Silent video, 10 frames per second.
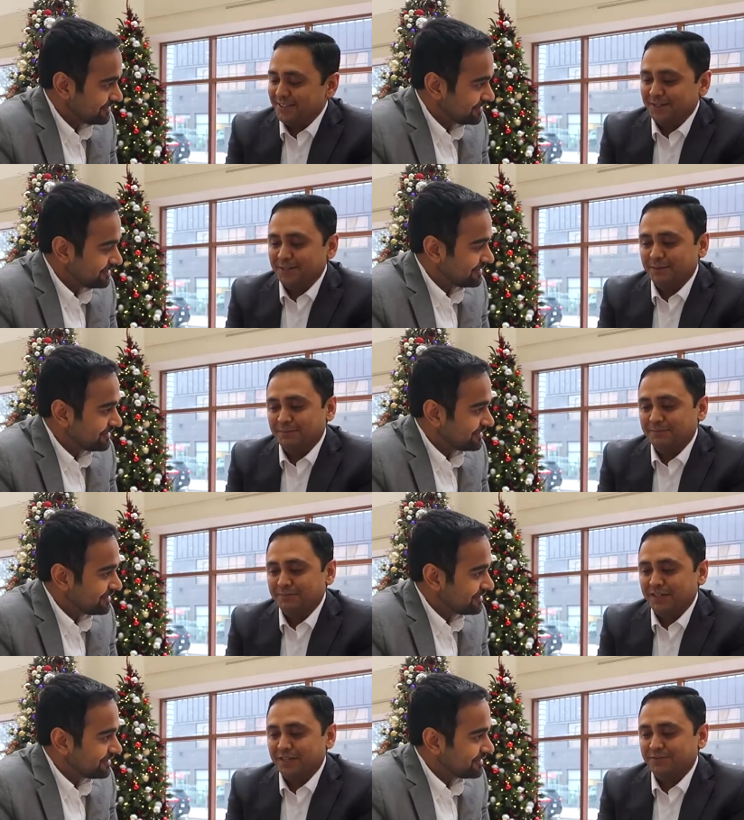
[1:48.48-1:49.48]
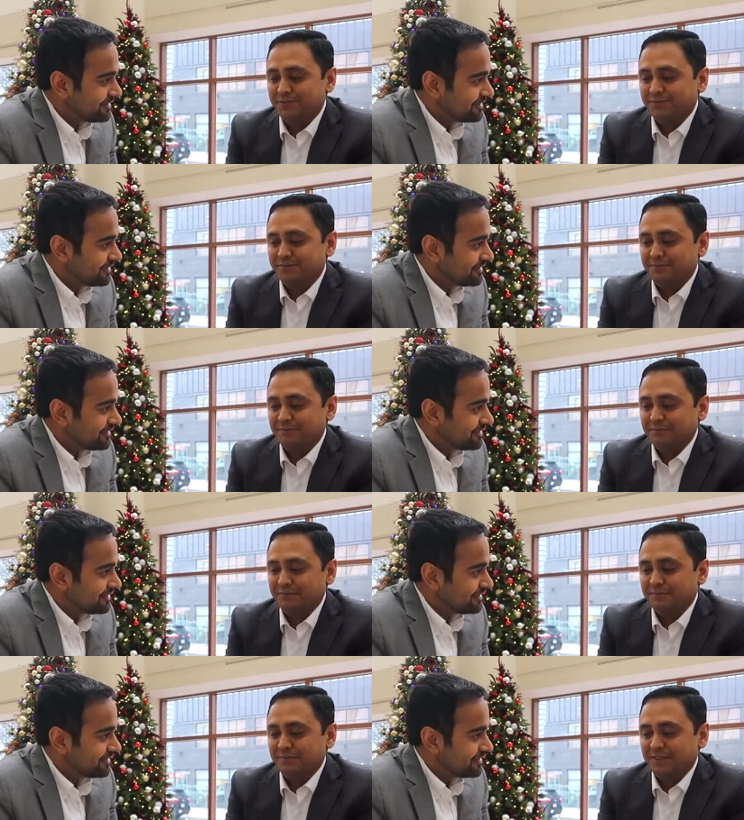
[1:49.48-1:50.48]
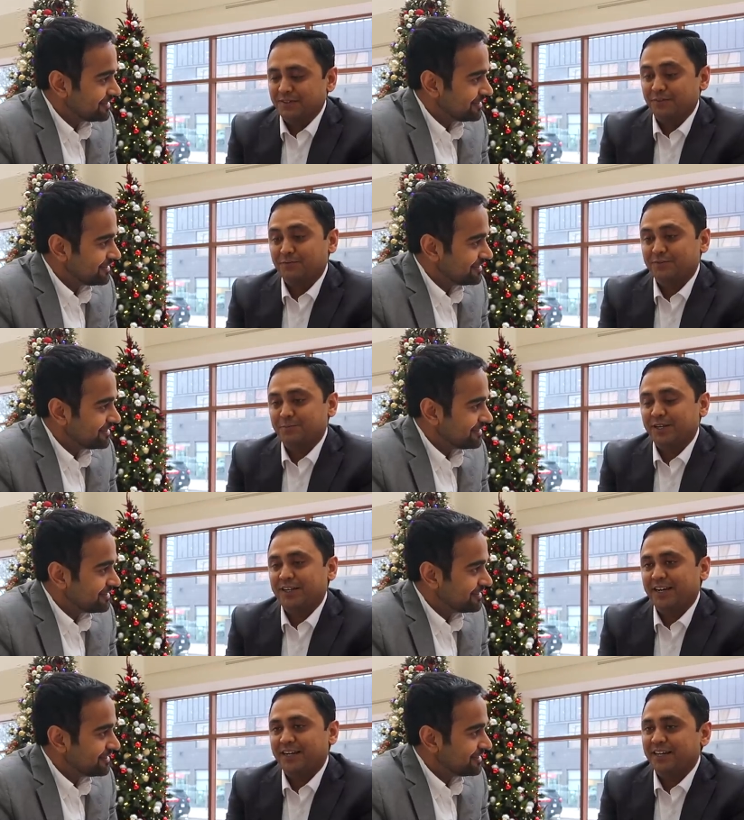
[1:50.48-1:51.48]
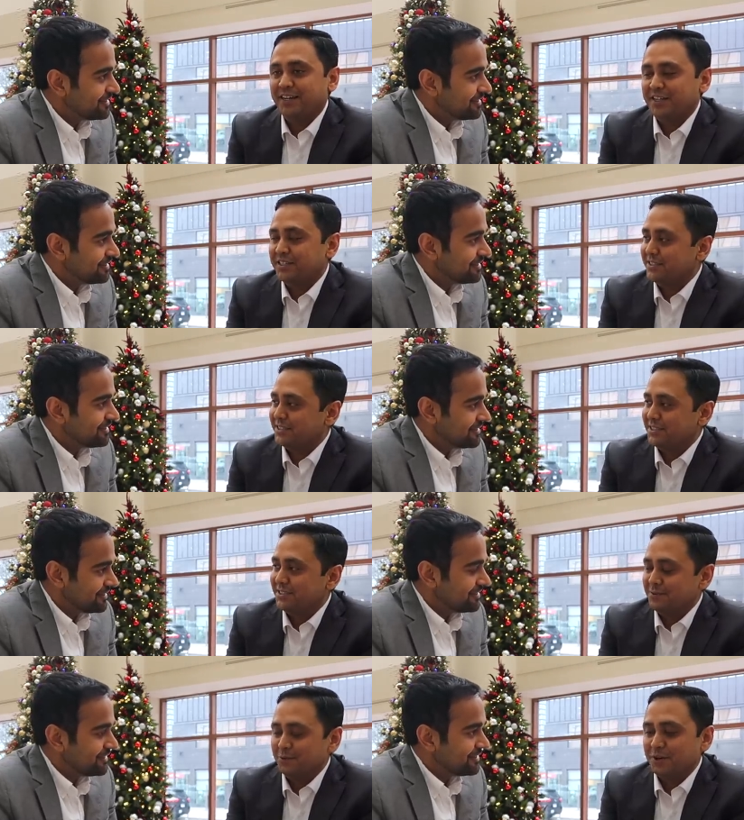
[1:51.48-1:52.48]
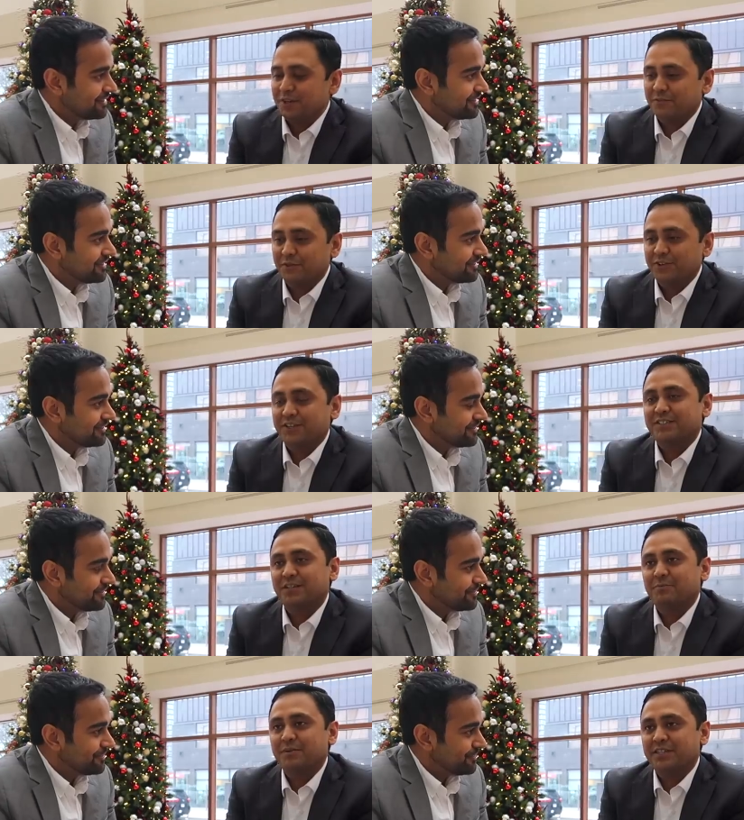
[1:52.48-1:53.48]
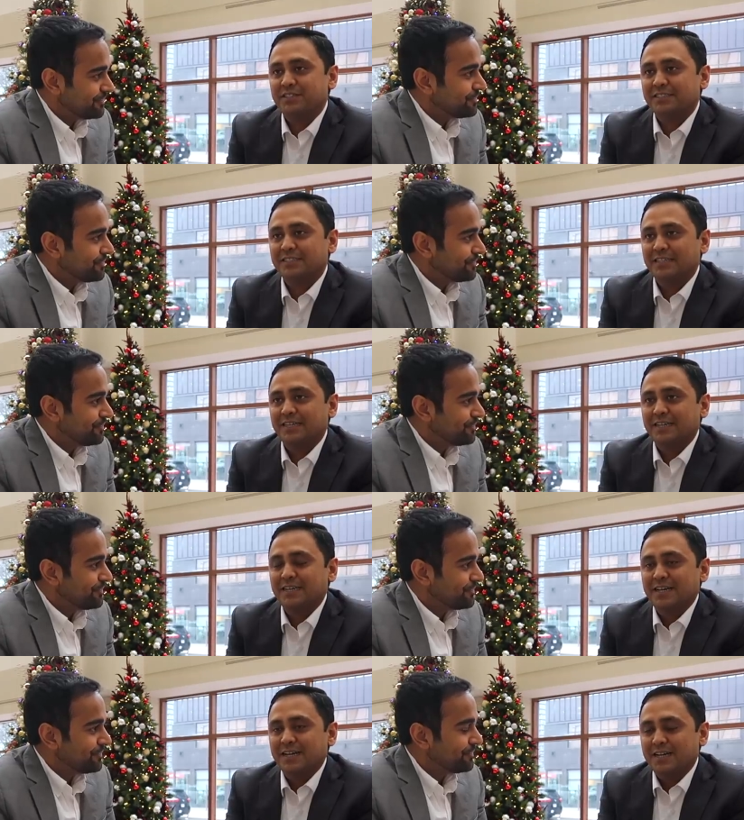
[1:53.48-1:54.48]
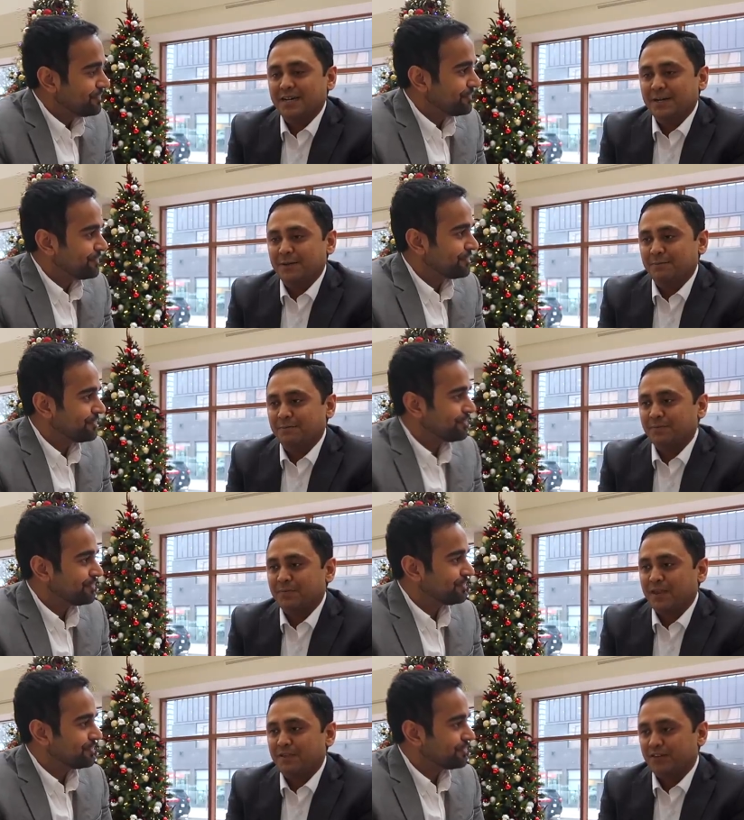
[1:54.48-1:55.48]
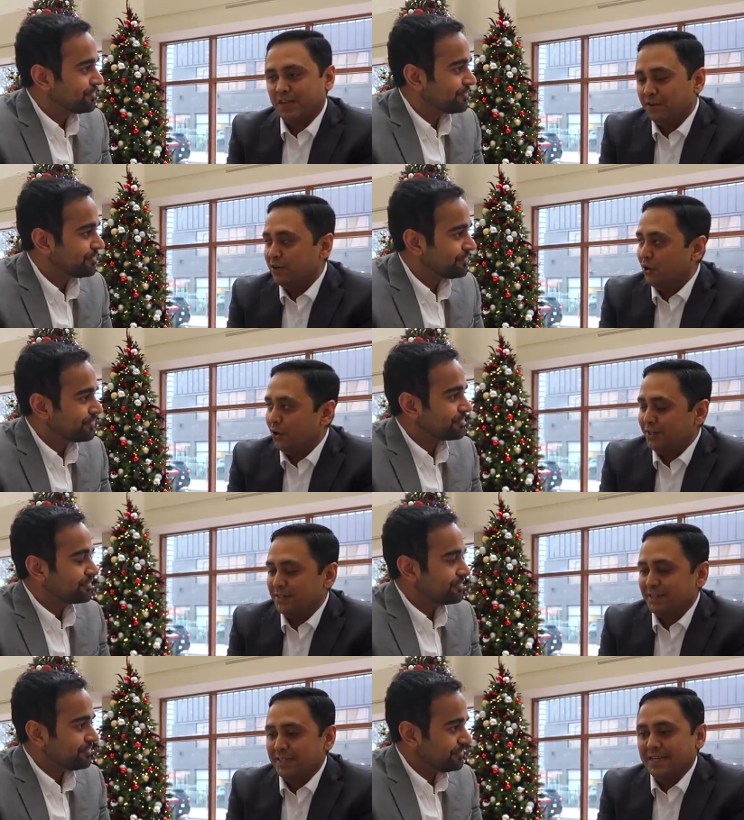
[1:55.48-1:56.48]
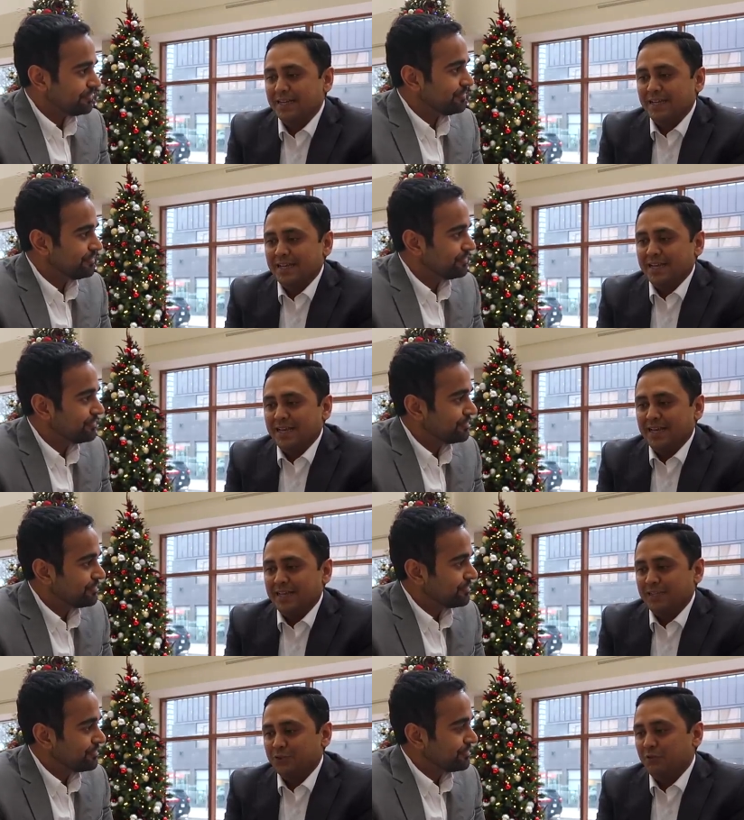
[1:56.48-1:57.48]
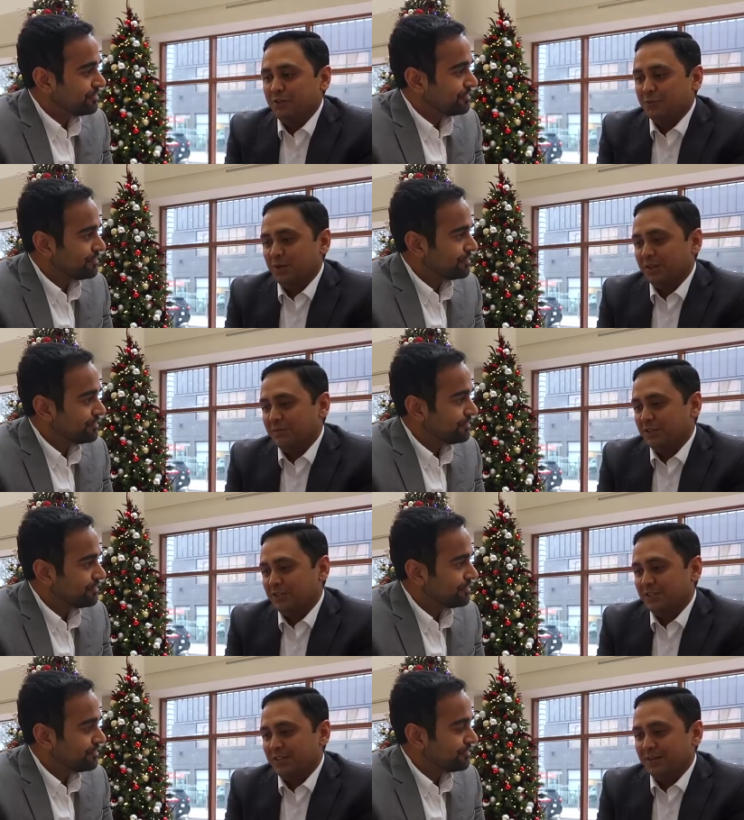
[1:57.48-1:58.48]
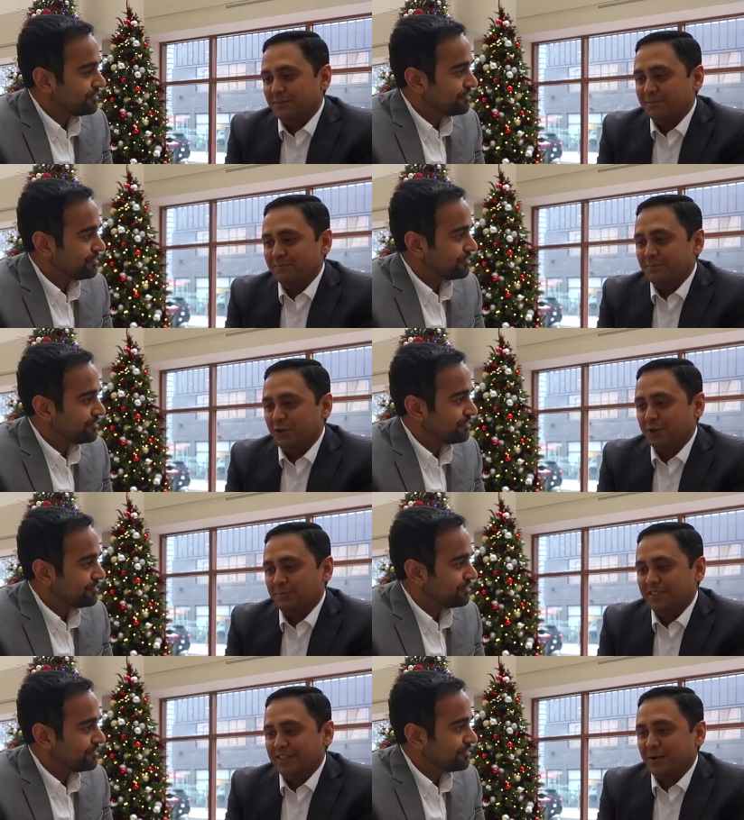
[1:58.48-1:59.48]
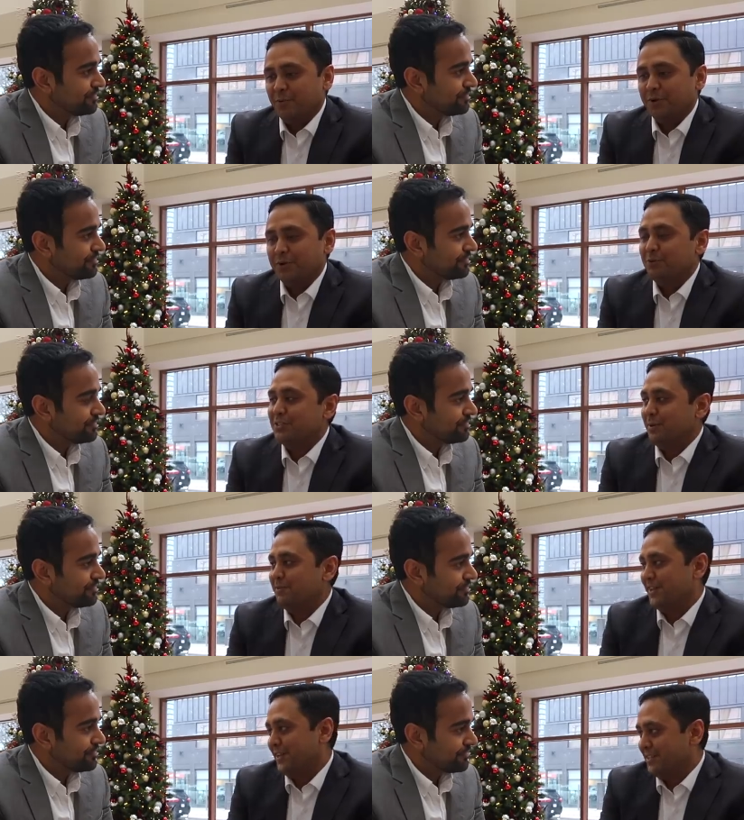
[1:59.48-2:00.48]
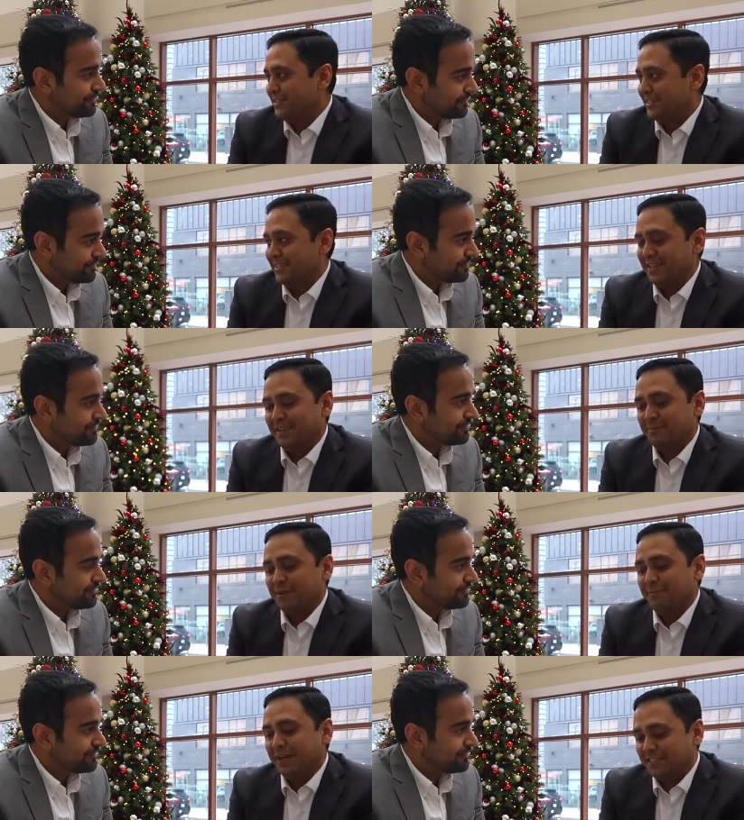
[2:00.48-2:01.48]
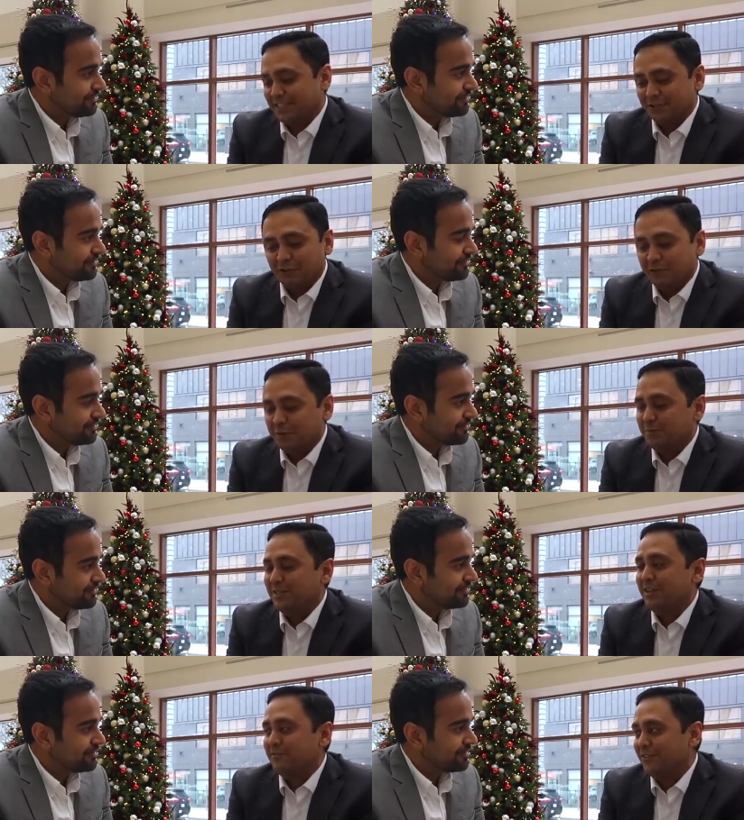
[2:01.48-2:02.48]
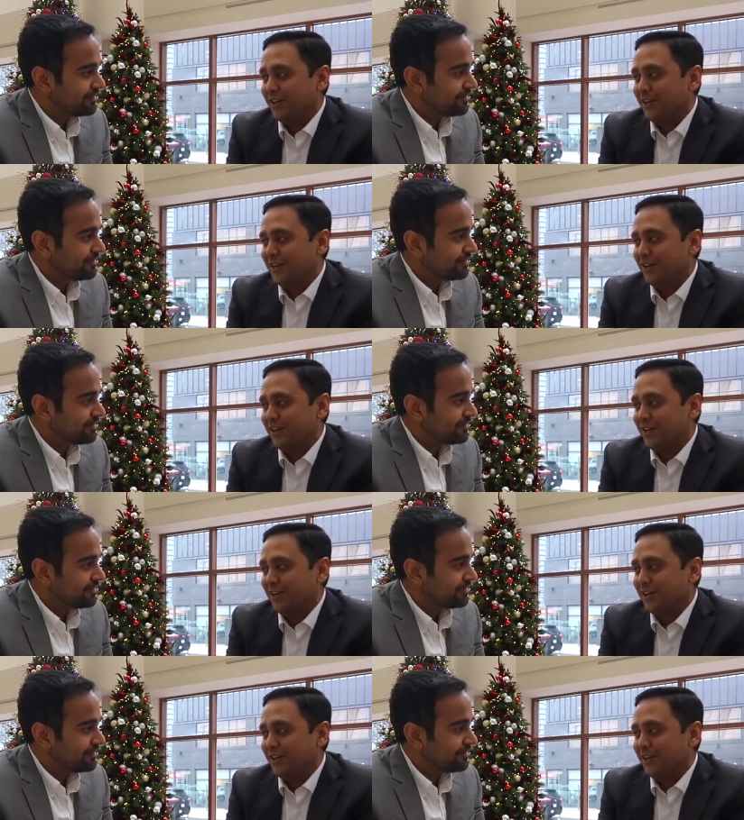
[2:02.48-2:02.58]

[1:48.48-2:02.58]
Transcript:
Speaker 1: I've spent 18 years working for various companies. I've traveled a lot. There's always one thing which bothered me, that I wanted to do something else, and my passion has always been in